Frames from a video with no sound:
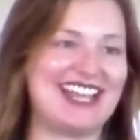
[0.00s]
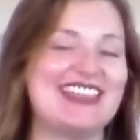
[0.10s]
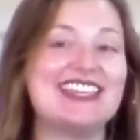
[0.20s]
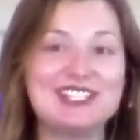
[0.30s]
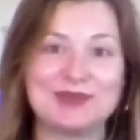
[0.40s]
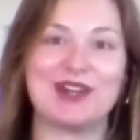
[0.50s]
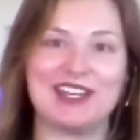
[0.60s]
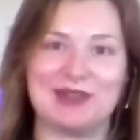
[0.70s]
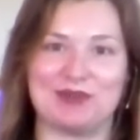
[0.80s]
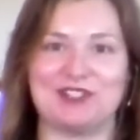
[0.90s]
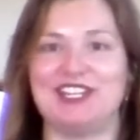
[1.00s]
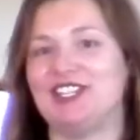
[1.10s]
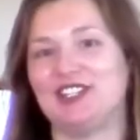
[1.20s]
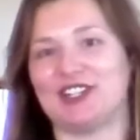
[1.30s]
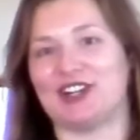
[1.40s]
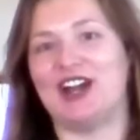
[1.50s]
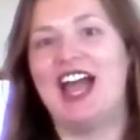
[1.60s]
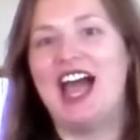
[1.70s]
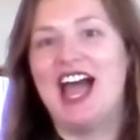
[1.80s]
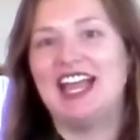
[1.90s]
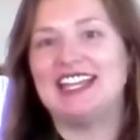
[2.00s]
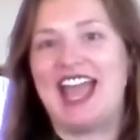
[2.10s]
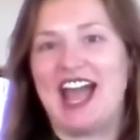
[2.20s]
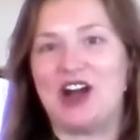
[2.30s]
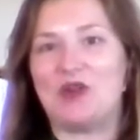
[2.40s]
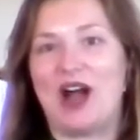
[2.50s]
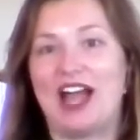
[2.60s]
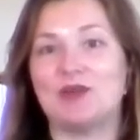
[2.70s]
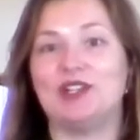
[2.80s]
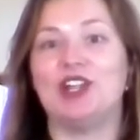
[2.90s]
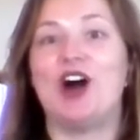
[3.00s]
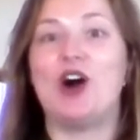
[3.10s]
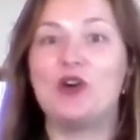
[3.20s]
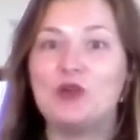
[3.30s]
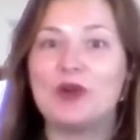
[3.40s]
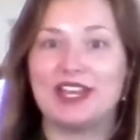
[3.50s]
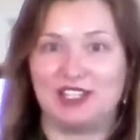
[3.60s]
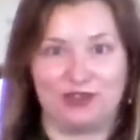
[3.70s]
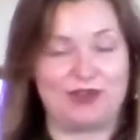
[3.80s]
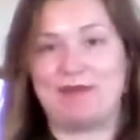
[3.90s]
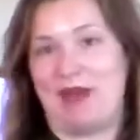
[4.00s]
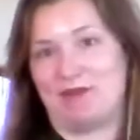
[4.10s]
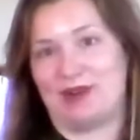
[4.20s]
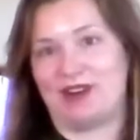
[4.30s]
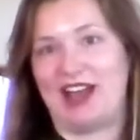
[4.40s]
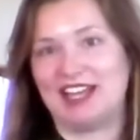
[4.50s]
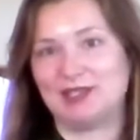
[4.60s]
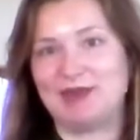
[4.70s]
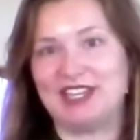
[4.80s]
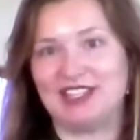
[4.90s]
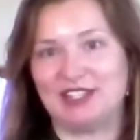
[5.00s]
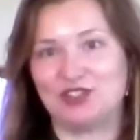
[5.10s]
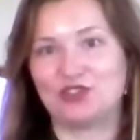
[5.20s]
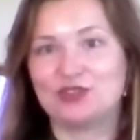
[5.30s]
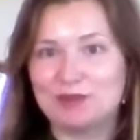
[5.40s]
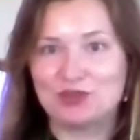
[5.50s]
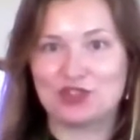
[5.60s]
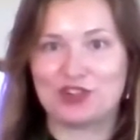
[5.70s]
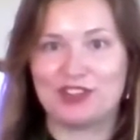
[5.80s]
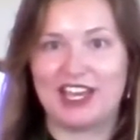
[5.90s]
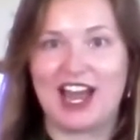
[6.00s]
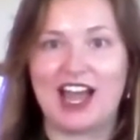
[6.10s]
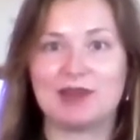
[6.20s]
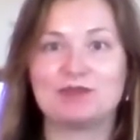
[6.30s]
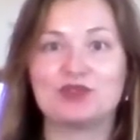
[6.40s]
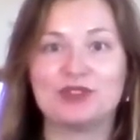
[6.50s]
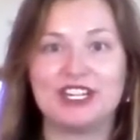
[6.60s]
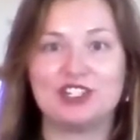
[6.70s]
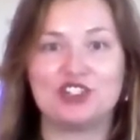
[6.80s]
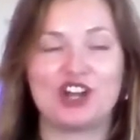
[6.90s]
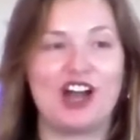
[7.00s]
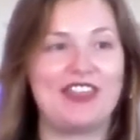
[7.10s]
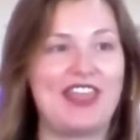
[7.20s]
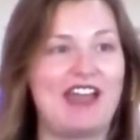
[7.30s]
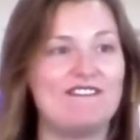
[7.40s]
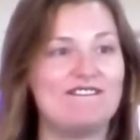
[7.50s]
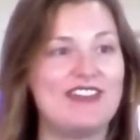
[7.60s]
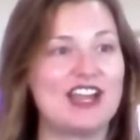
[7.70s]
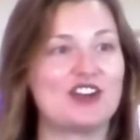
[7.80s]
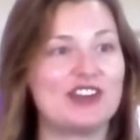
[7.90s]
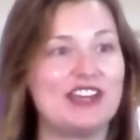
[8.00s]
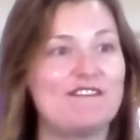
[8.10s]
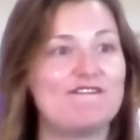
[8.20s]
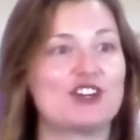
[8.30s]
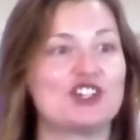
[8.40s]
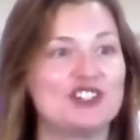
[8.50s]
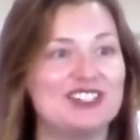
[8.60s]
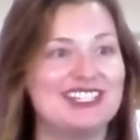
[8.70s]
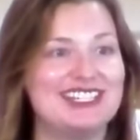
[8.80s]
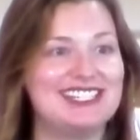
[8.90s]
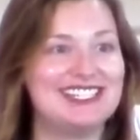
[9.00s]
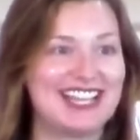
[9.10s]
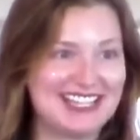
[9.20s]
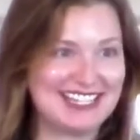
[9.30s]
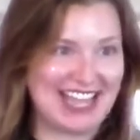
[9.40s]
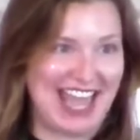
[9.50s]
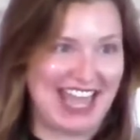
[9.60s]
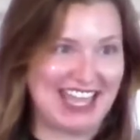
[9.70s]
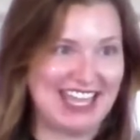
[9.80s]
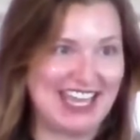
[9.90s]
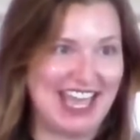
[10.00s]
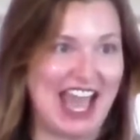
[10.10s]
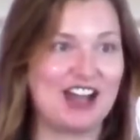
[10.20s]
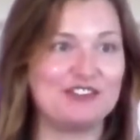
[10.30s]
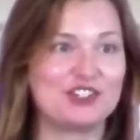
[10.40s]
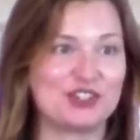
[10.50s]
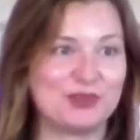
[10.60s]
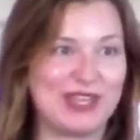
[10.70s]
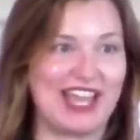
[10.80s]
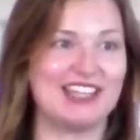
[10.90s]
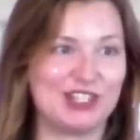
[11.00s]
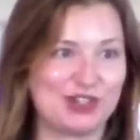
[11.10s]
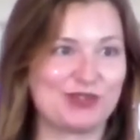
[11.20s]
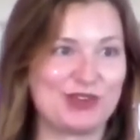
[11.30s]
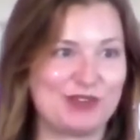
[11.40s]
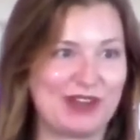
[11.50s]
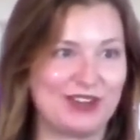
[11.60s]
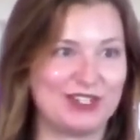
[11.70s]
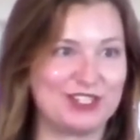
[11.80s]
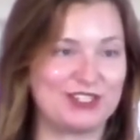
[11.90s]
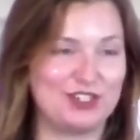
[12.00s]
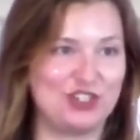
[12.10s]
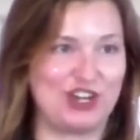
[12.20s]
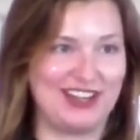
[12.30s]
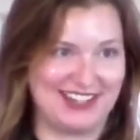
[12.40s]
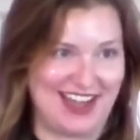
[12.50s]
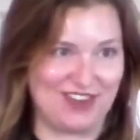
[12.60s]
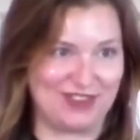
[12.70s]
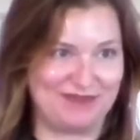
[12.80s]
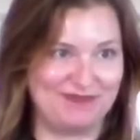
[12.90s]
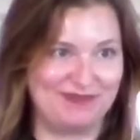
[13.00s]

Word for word: And this one in particular, now I will always remember as being the scripture that I preached on that very first Sunday after we had the coronavirus shut down.